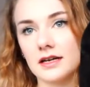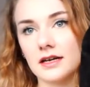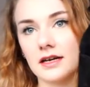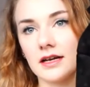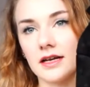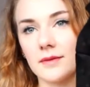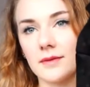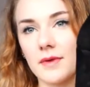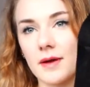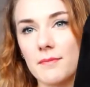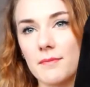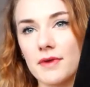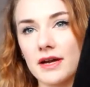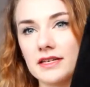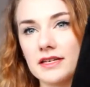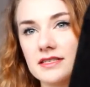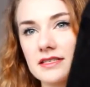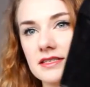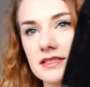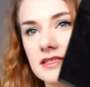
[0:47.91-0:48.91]
I
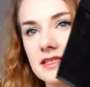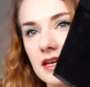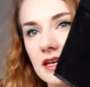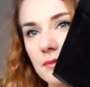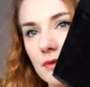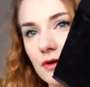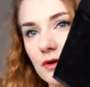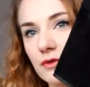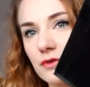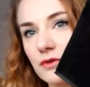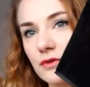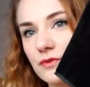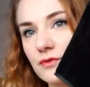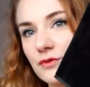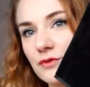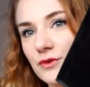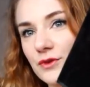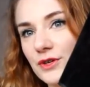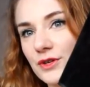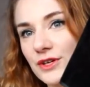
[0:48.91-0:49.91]
might demo them
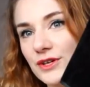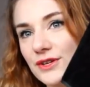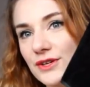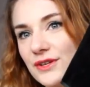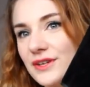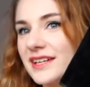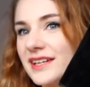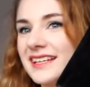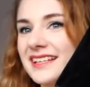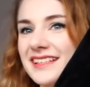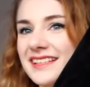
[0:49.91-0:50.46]
for you.